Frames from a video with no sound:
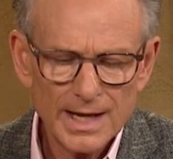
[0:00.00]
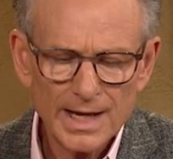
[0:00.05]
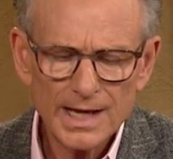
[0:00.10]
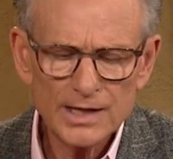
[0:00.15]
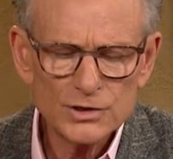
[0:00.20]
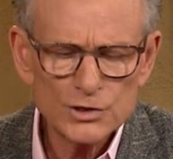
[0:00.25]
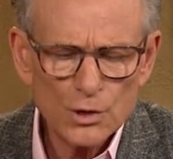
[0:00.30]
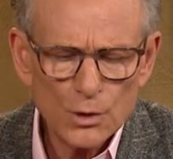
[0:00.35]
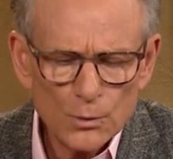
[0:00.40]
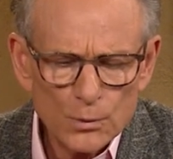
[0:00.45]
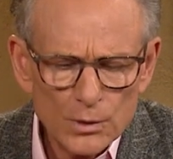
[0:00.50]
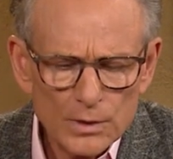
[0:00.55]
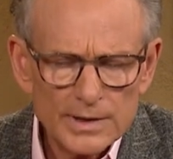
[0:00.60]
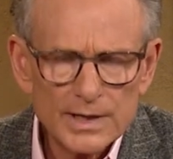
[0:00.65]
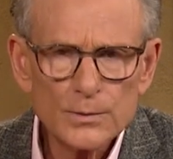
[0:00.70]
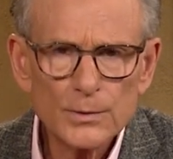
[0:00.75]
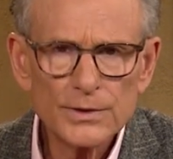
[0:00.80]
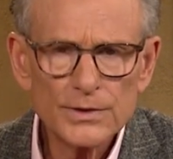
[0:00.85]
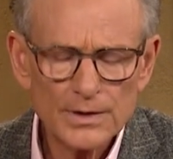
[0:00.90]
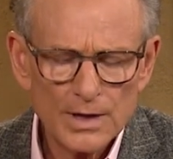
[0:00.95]
And don't
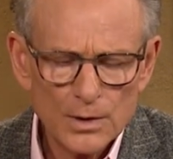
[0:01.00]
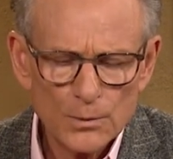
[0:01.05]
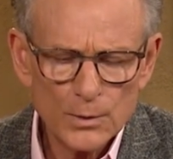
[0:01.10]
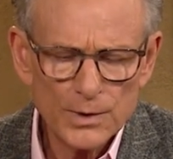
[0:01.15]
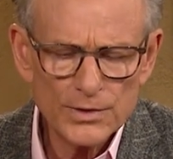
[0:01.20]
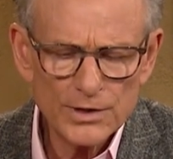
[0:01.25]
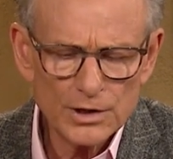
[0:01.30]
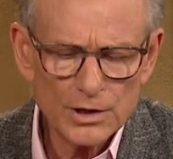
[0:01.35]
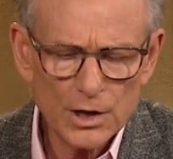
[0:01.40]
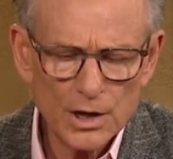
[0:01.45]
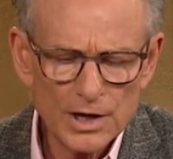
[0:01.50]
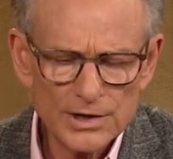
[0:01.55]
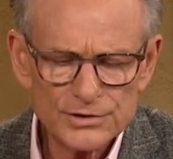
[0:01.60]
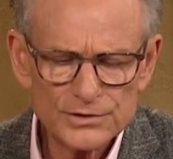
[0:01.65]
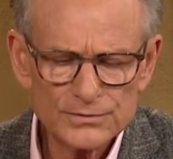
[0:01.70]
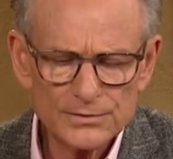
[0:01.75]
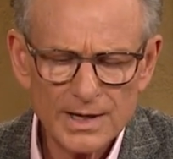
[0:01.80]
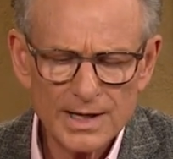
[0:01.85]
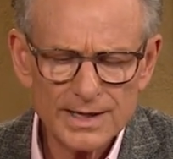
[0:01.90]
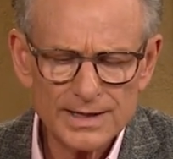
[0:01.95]
worry when the
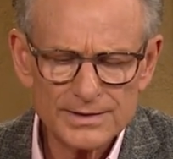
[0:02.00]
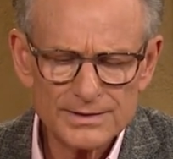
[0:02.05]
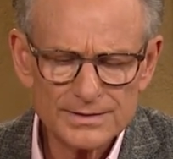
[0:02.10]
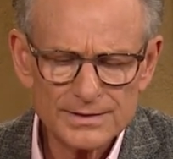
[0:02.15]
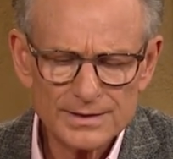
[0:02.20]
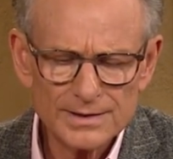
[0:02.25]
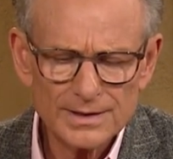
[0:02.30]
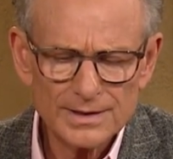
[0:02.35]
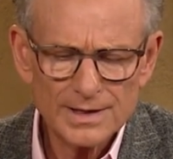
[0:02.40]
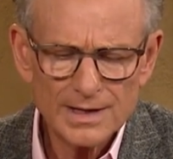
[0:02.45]
costs rise.